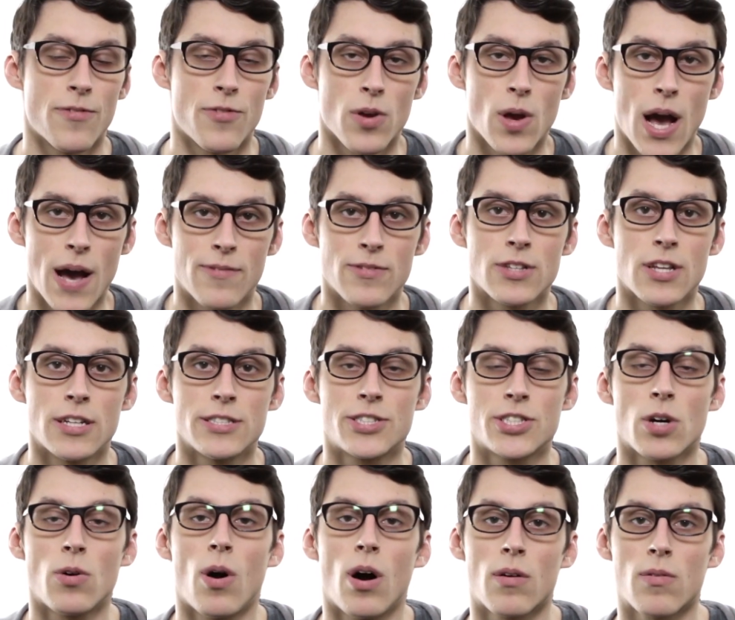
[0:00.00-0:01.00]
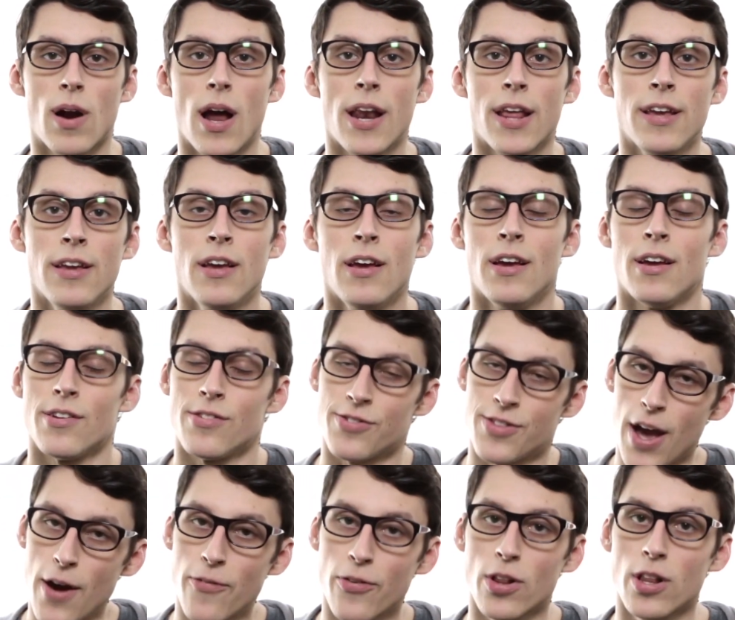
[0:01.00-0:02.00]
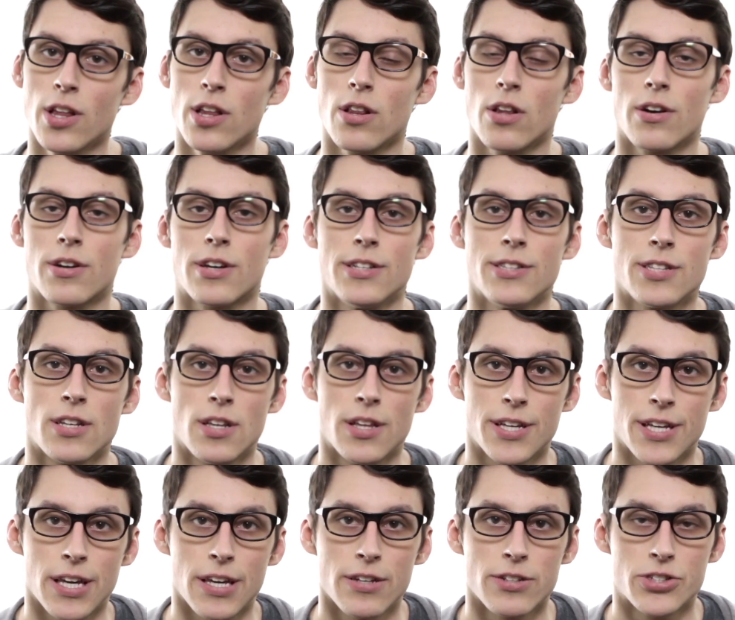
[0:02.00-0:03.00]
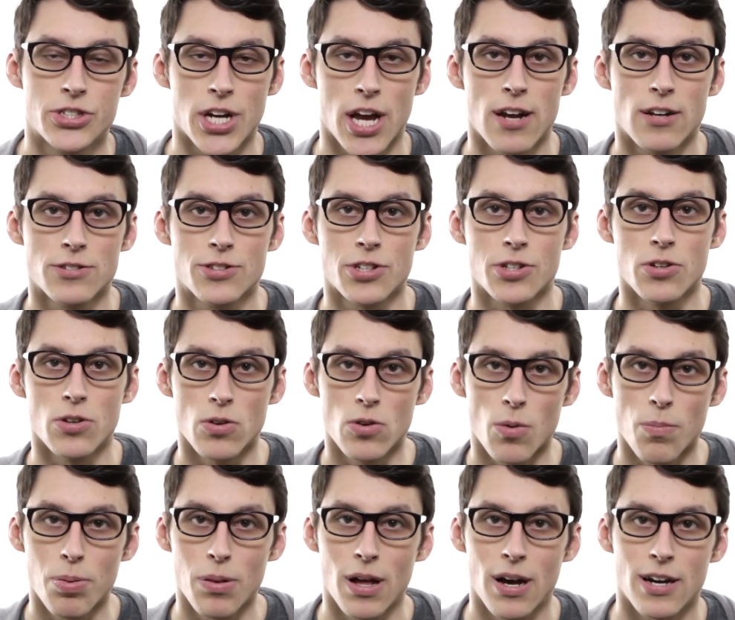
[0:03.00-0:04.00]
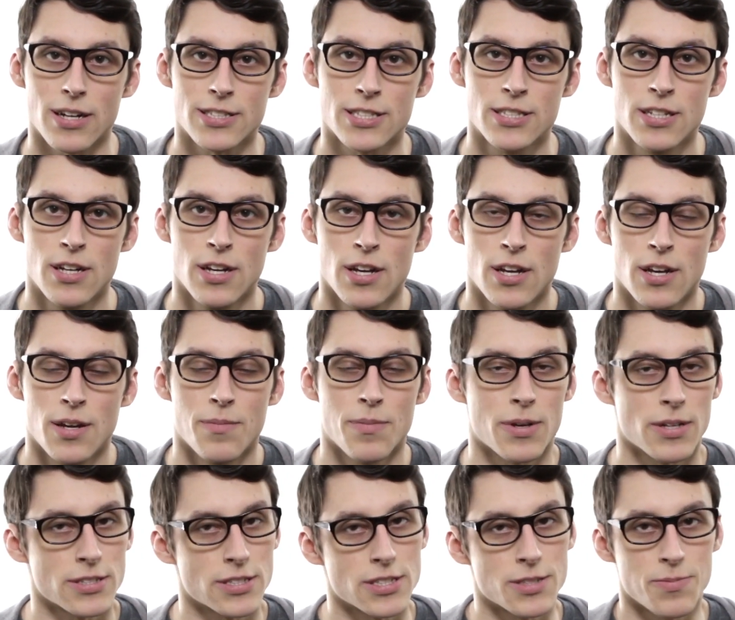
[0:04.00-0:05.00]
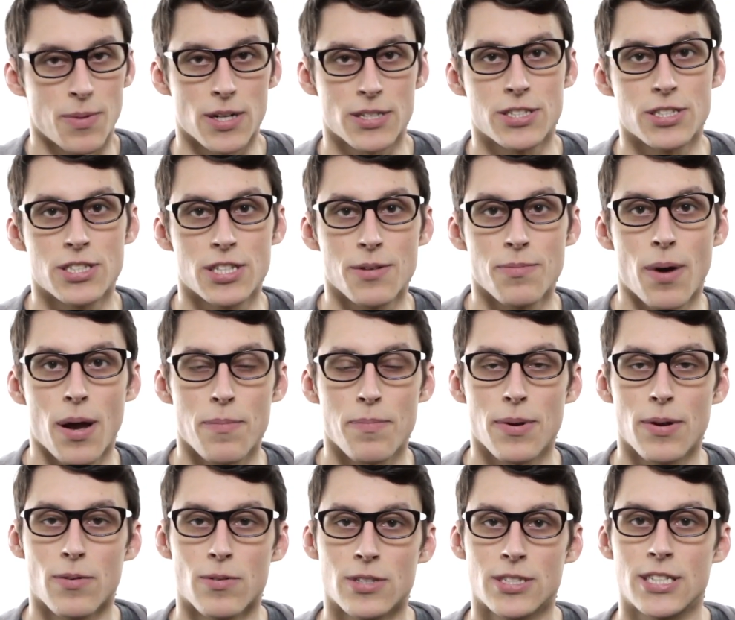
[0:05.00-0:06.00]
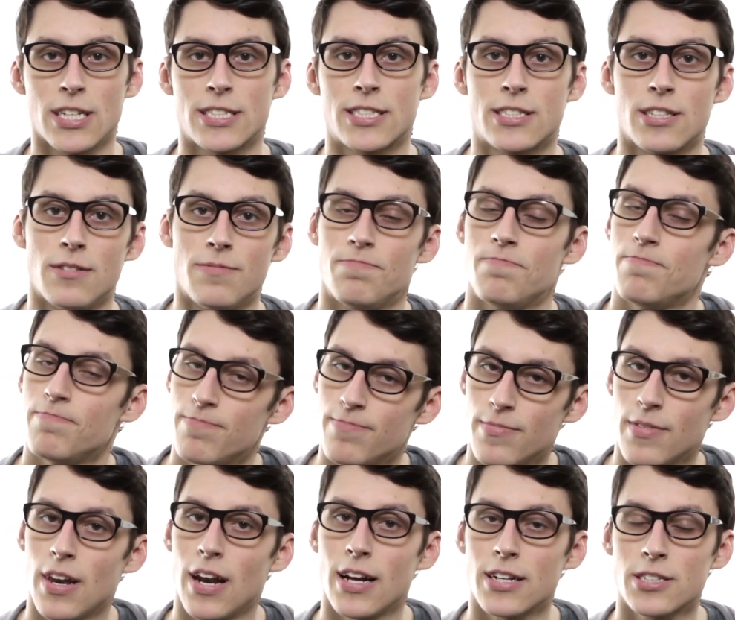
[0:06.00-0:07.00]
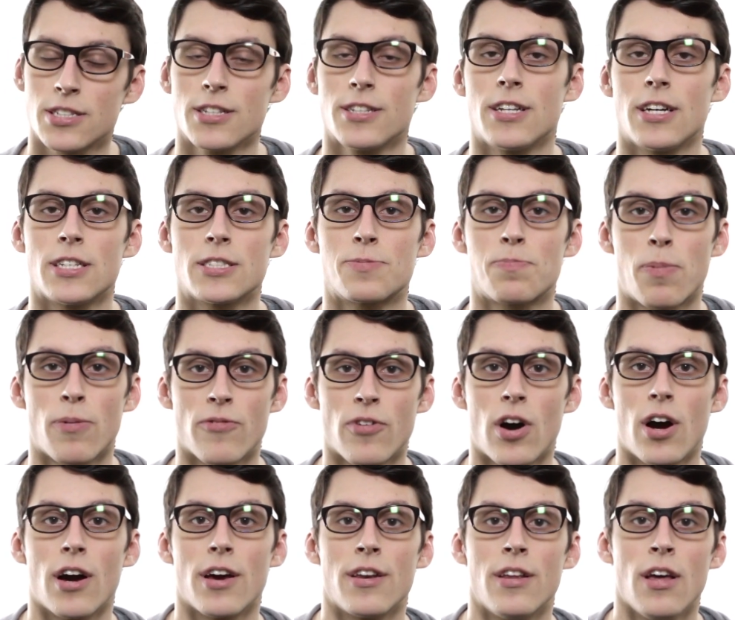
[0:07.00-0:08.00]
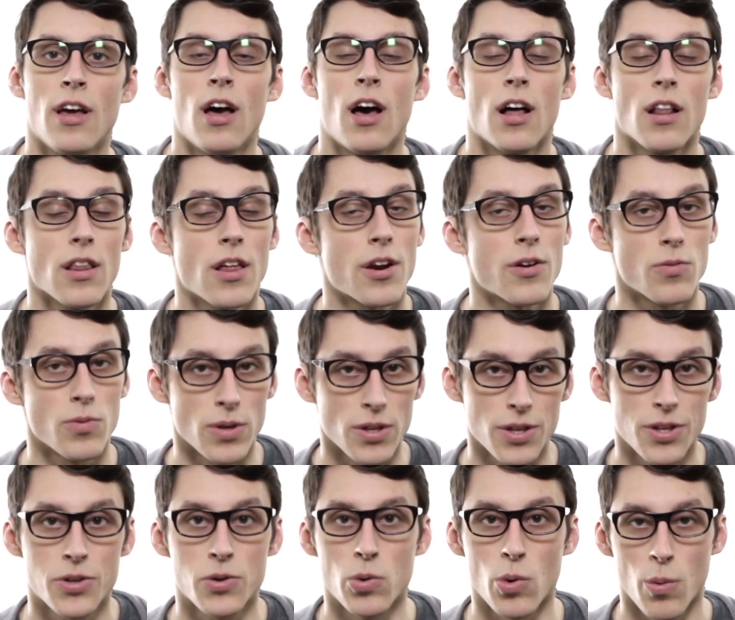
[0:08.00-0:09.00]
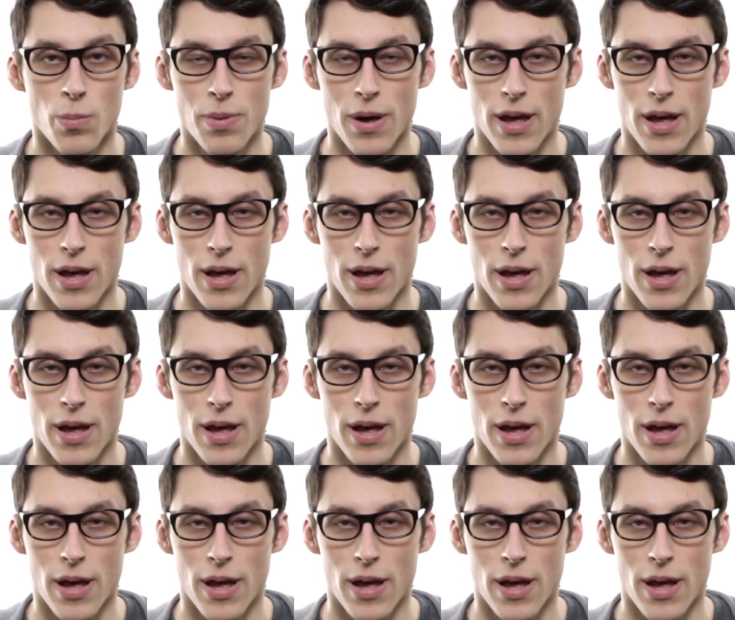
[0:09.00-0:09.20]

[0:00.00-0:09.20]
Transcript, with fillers: if you haven't done so already, definitely look into linking your channel to Google Plus, because as much as you might be resistant, actually does provide a lot of really cool